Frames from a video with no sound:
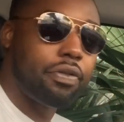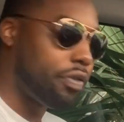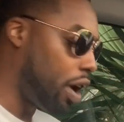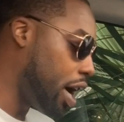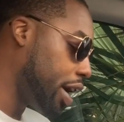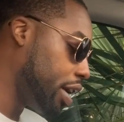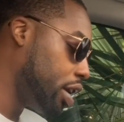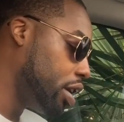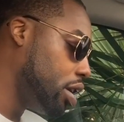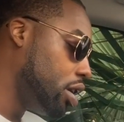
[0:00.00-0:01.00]
fry,
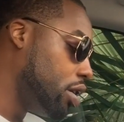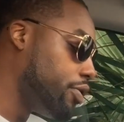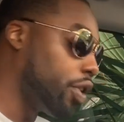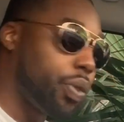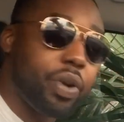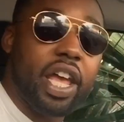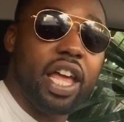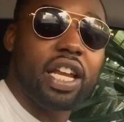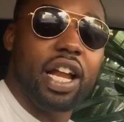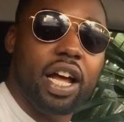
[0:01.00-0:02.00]
for three
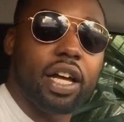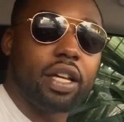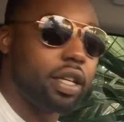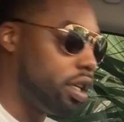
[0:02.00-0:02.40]
eighty-nine.